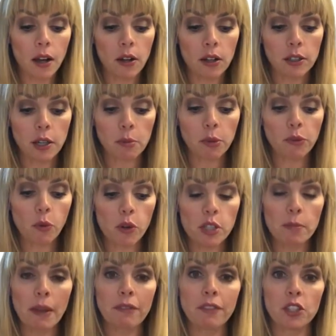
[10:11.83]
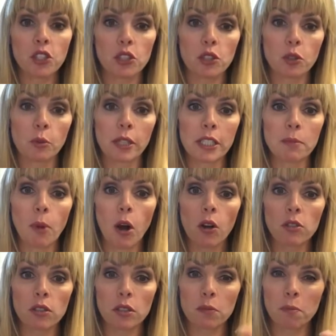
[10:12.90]
Number 4 is my fidget squeeze
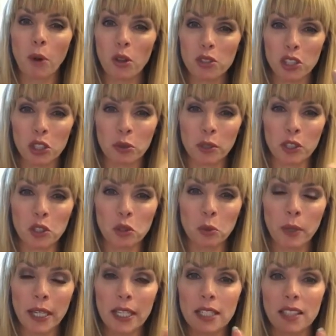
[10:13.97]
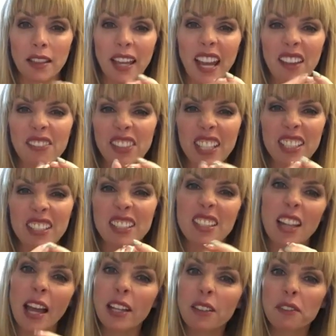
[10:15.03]
balls, the balls that you can squeeze and they have things
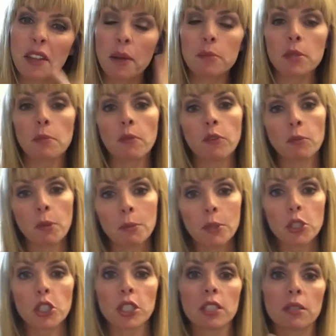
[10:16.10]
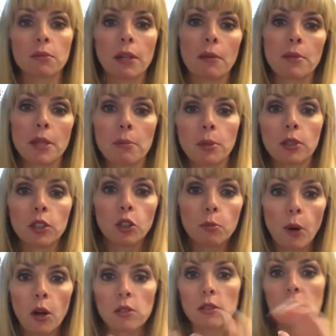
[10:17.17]
inside of them. Some of them are mushy. Sometimes they put little
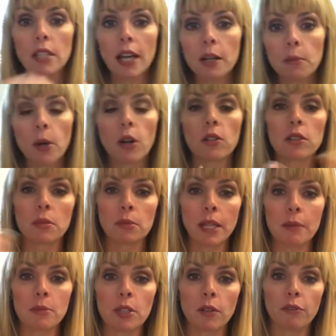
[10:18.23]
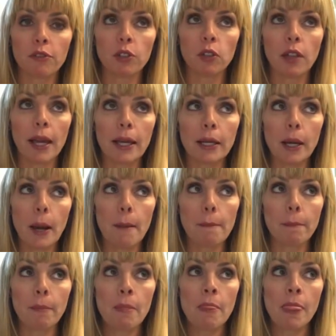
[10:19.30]
balls inside of balls. Sometimes they feel like
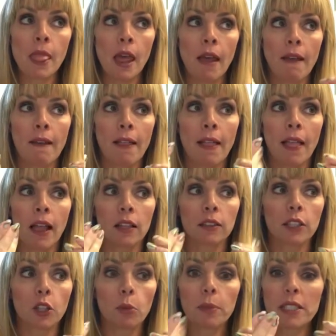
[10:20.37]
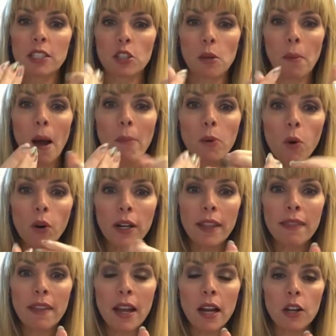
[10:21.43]
little pieces of popcorn
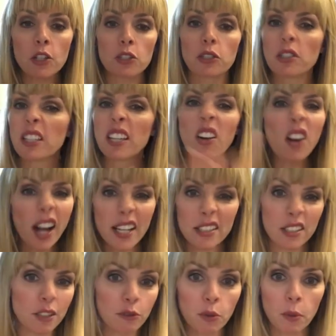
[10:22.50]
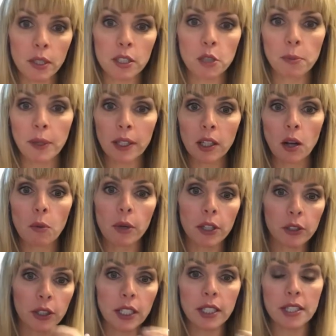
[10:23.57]
in there. So you can get all kinds of different ones depending on what
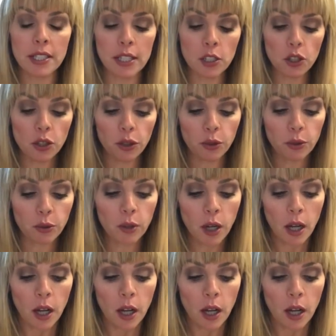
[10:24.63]
your kid is into.